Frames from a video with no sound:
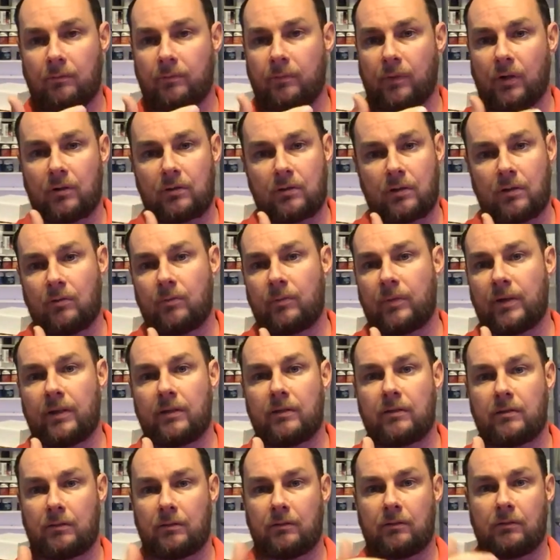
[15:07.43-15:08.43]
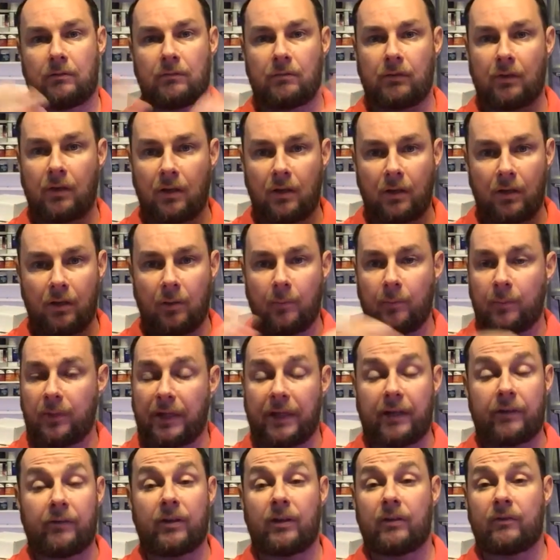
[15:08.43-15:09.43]
box openings and
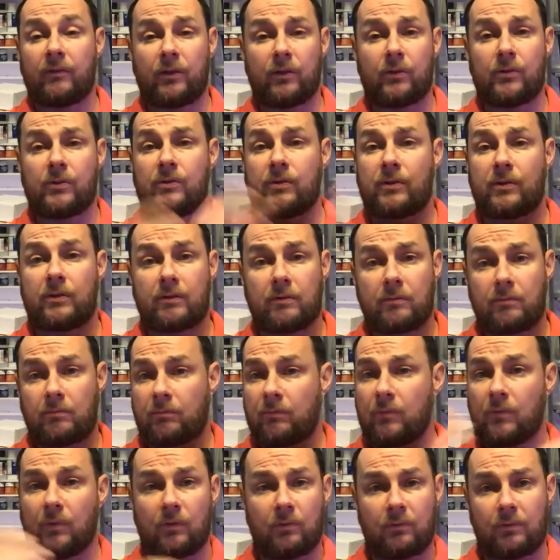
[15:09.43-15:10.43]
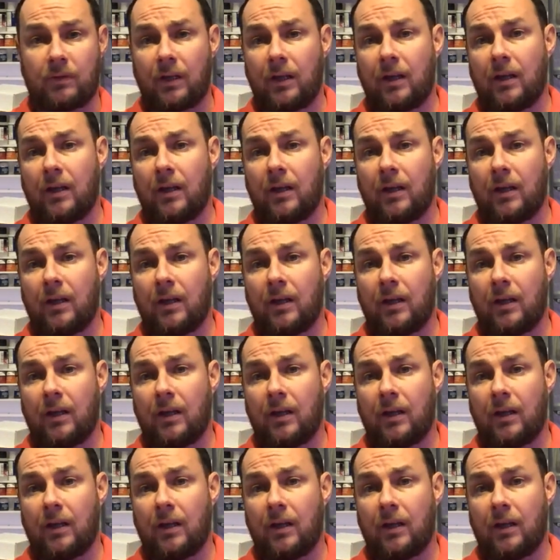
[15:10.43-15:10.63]
player interviews and